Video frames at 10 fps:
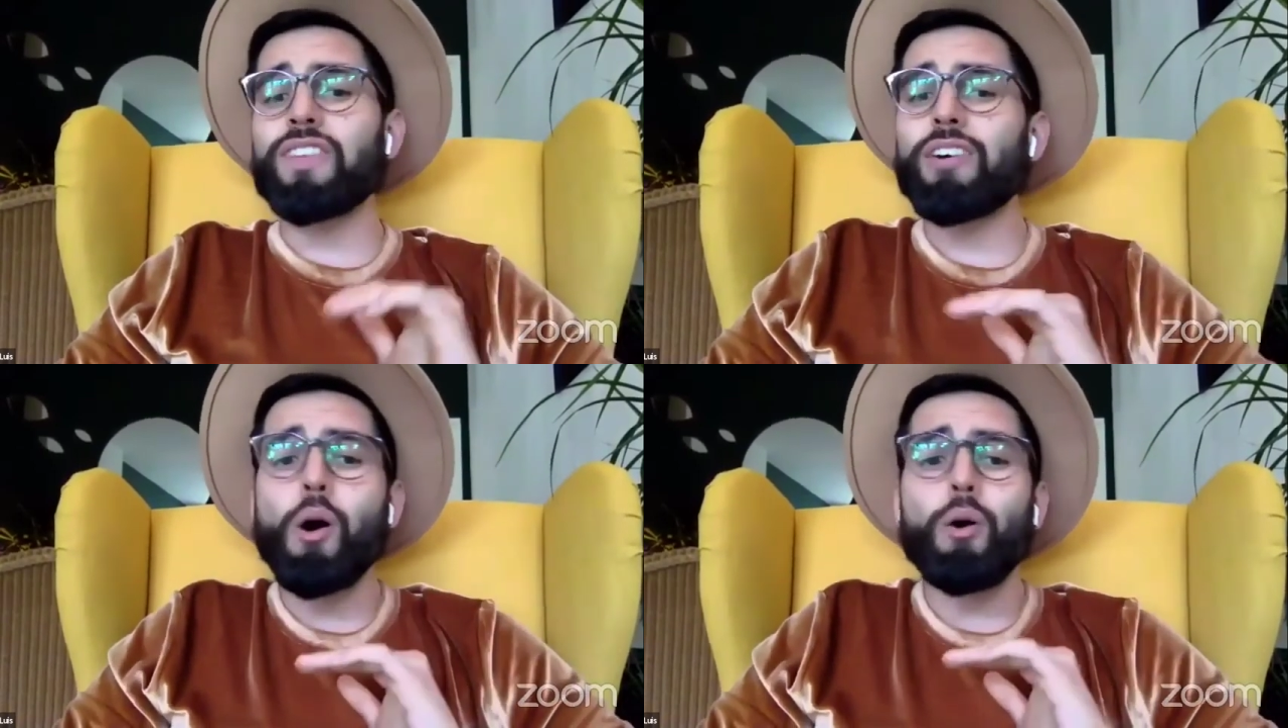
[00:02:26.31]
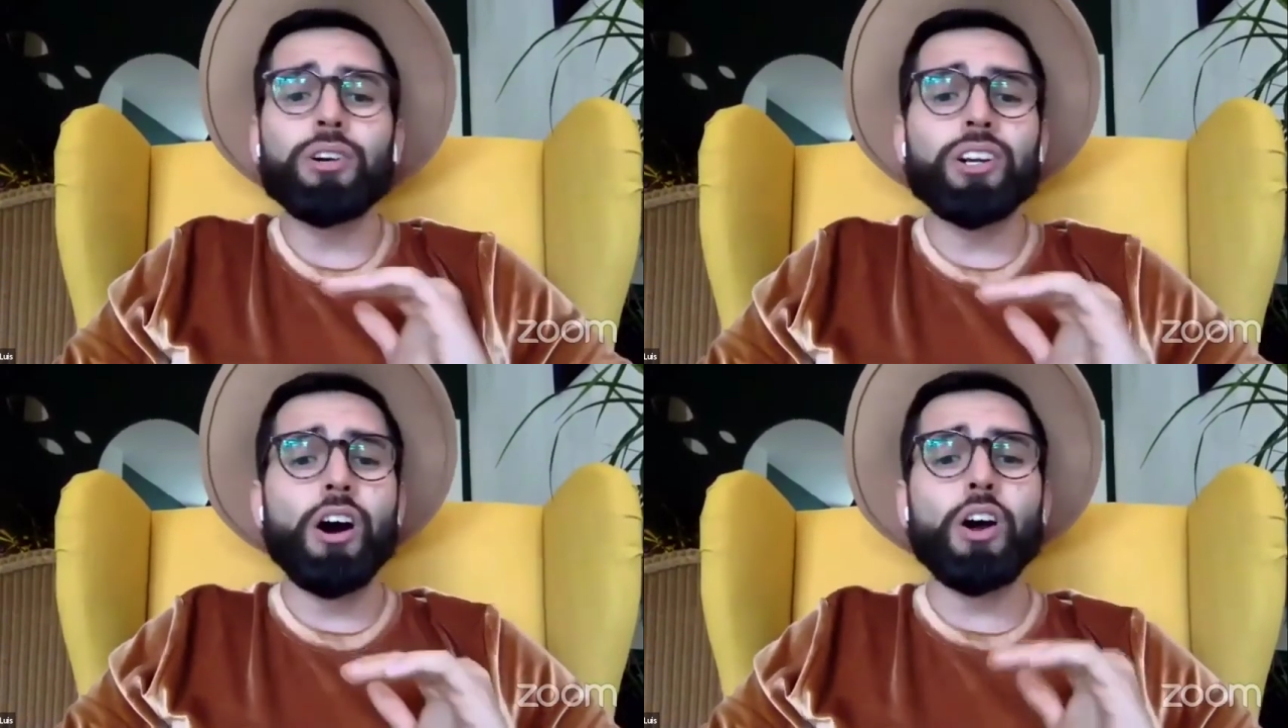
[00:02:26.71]
feel
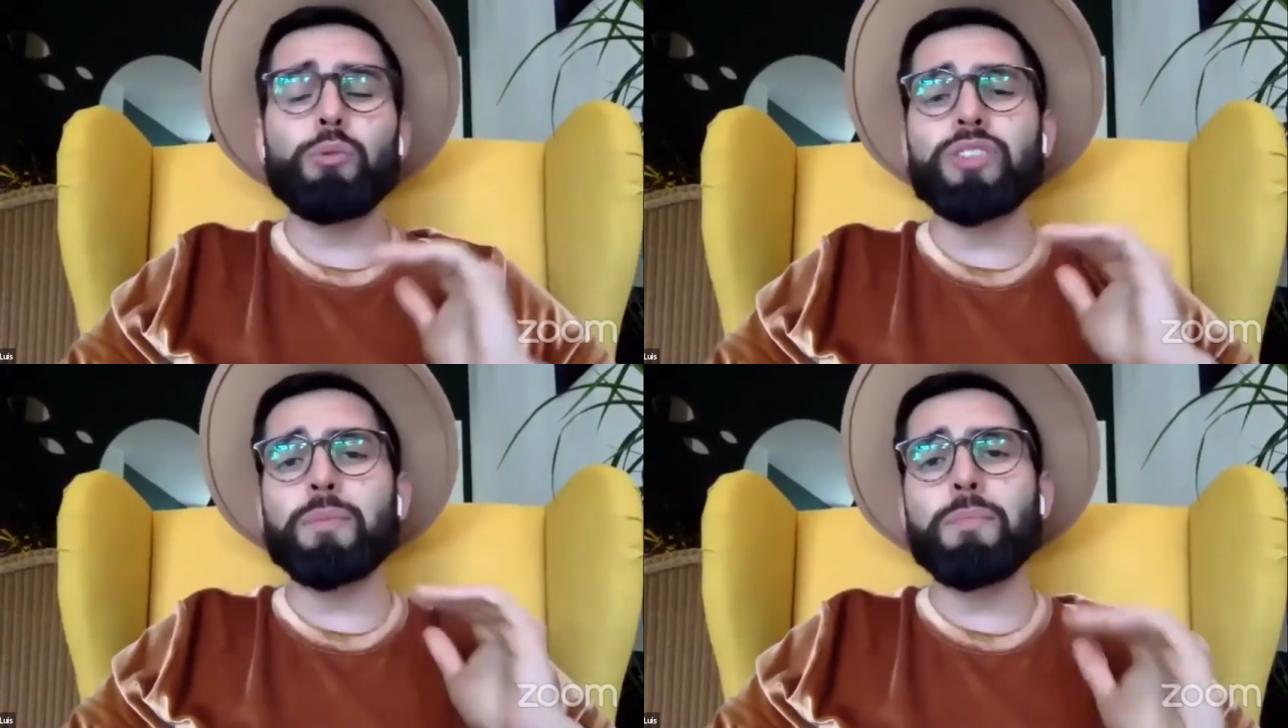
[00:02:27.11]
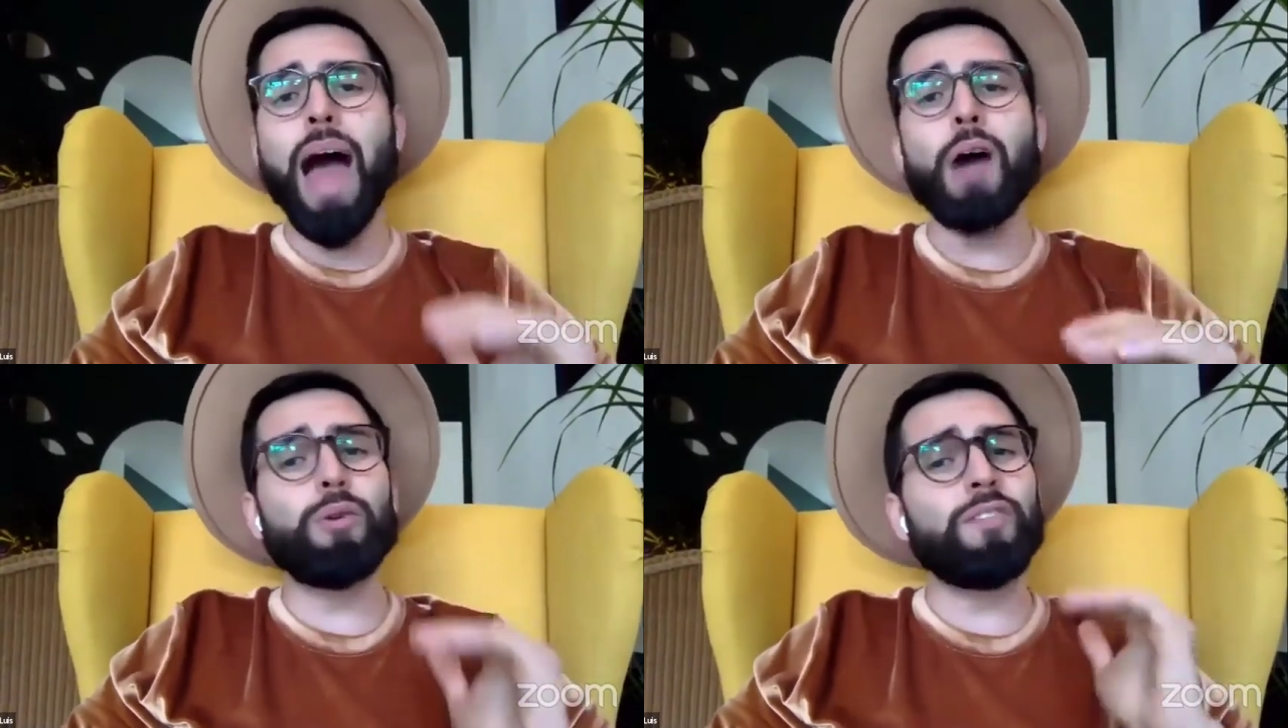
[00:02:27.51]
all gone with the
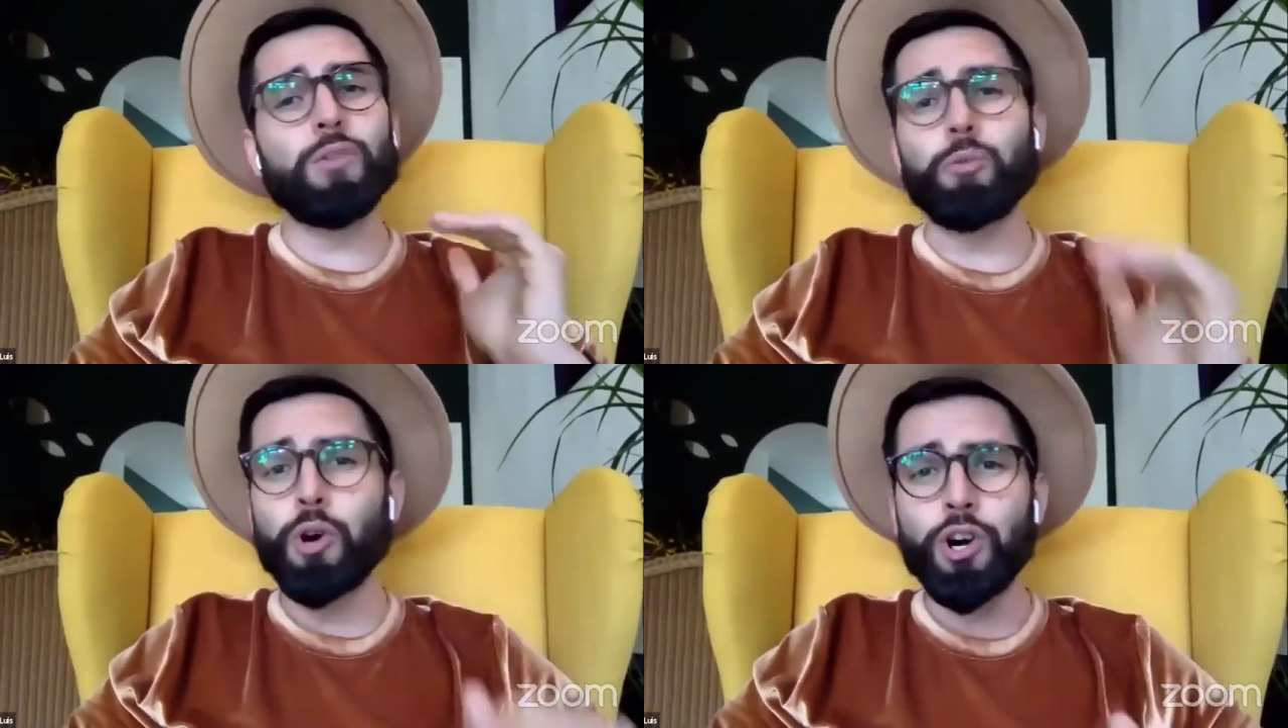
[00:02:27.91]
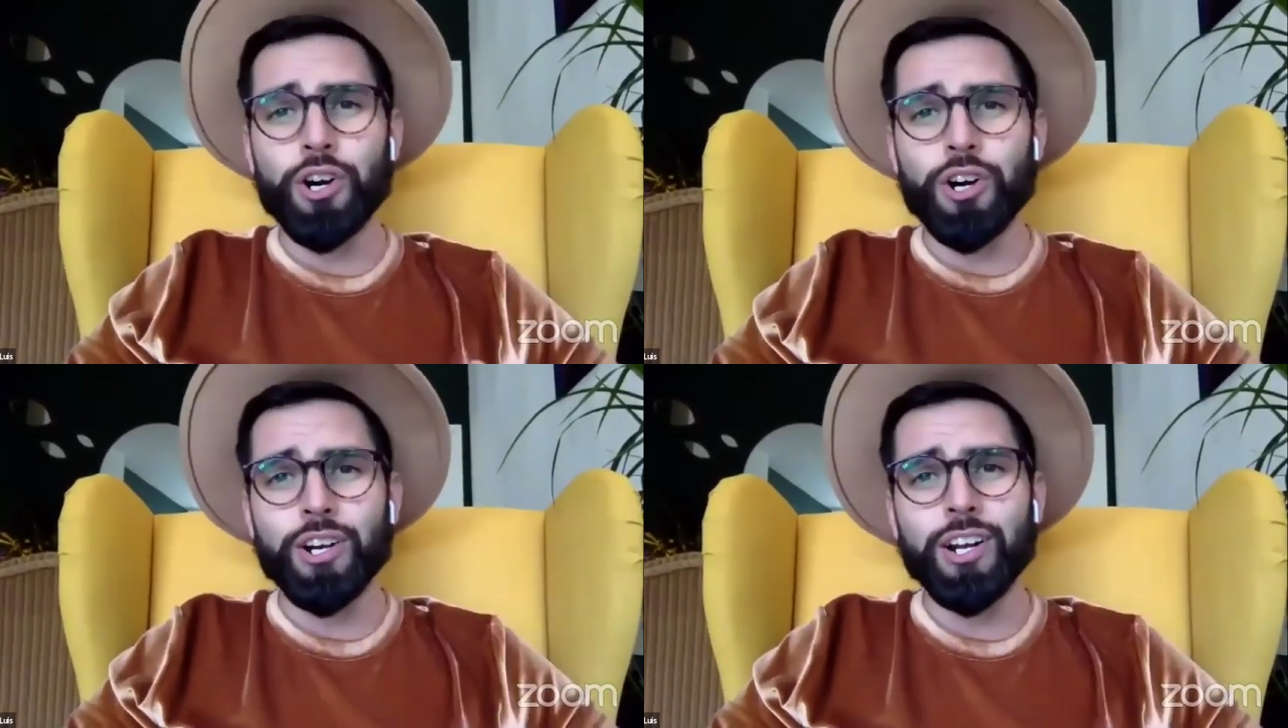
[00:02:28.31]
power of the
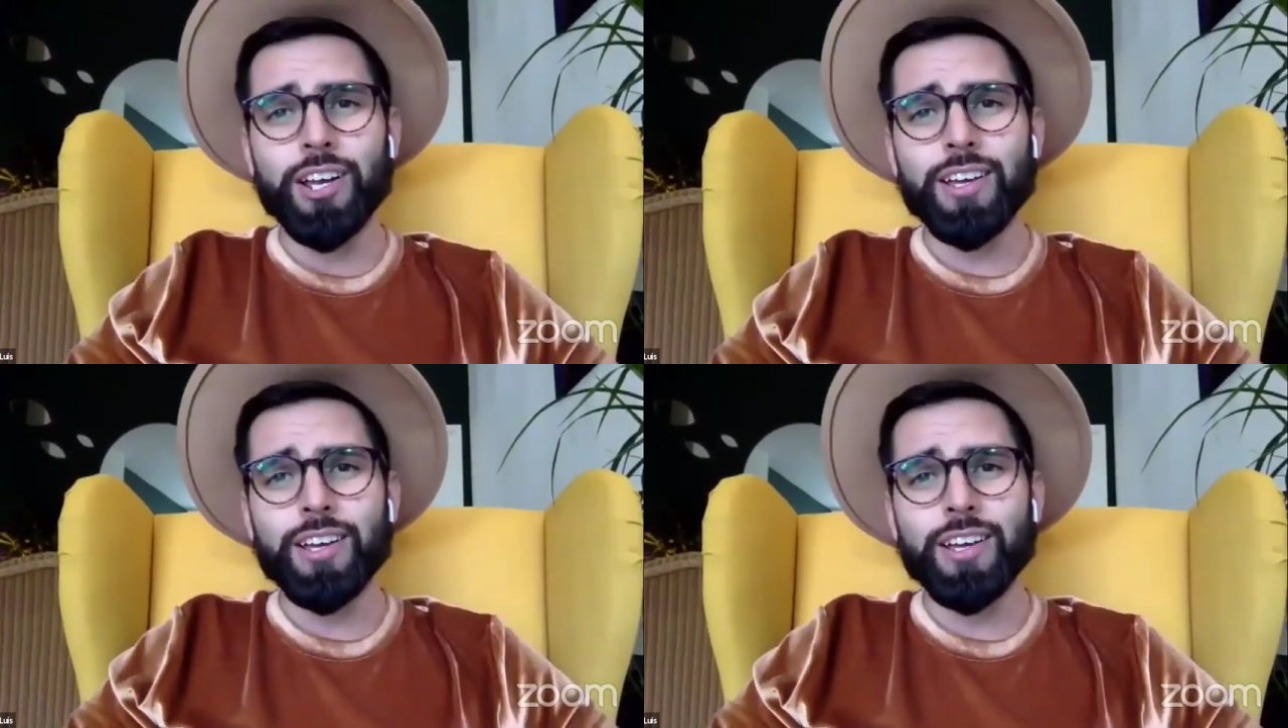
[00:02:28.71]
word.